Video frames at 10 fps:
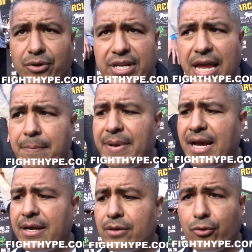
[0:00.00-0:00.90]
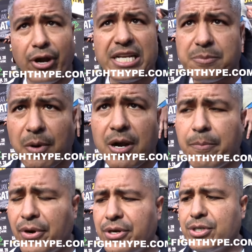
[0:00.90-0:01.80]
good game plan, great sparring
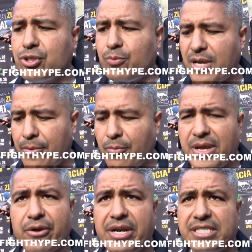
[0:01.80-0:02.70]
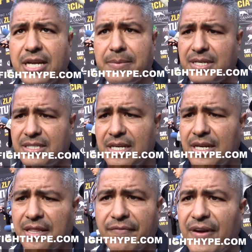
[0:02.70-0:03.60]
partners to be able to be in great shape because
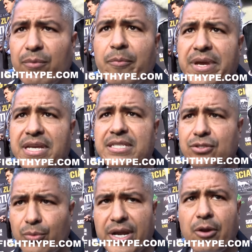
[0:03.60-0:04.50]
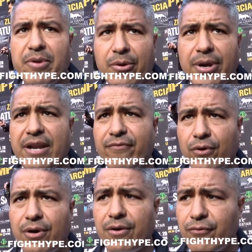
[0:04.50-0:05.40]
the fight won't be easy. So we gotta be ready
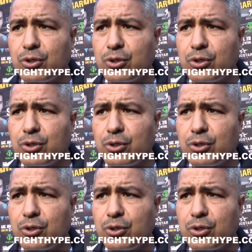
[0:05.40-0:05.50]
for for